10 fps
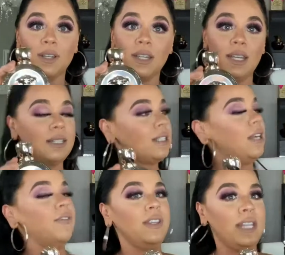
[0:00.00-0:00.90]
It's
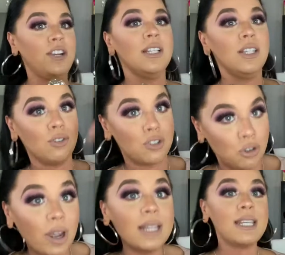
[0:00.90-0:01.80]
if there's a little
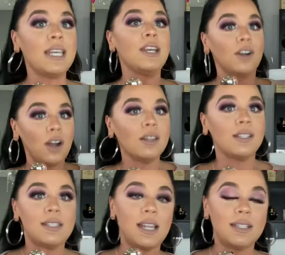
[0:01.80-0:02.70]
trend here on the
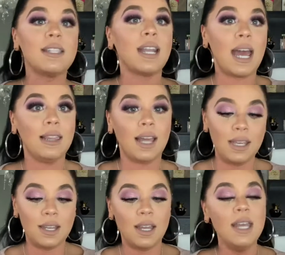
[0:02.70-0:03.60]
scents that I
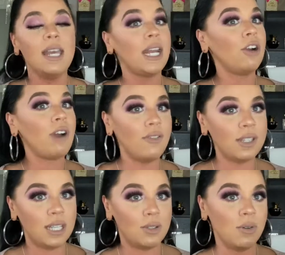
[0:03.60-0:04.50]
like and I
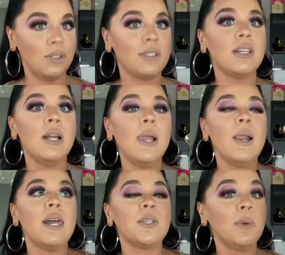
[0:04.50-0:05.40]
gravitate towards.
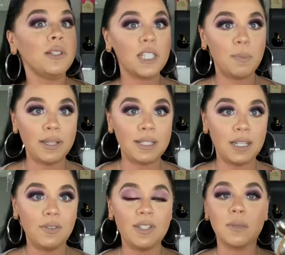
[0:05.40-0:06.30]
It smells
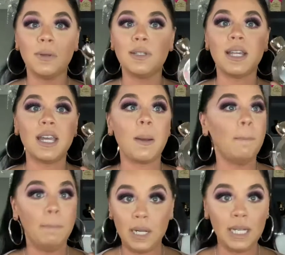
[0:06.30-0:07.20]
expensive. It smells like
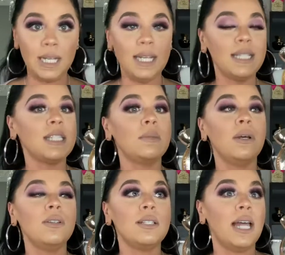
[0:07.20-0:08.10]
money. It
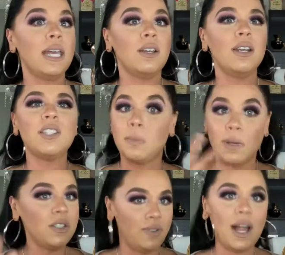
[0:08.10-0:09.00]
smells like, it
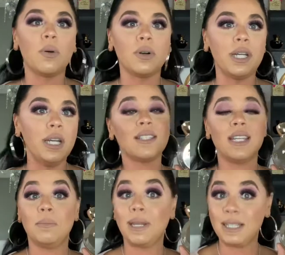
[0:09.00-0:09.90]
smells flowery.
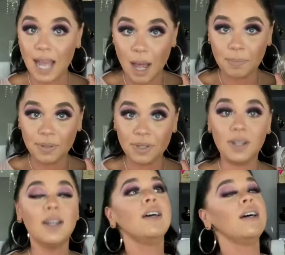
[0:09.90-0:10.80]
In my top,
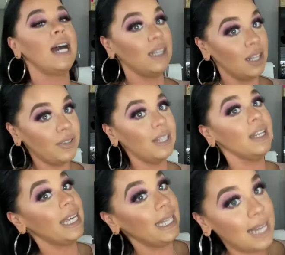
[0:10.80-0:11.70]
I love it.
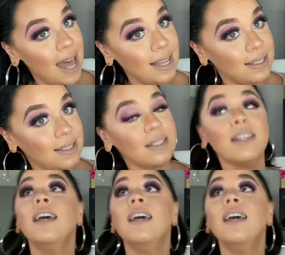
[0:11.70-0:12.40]
It lasts.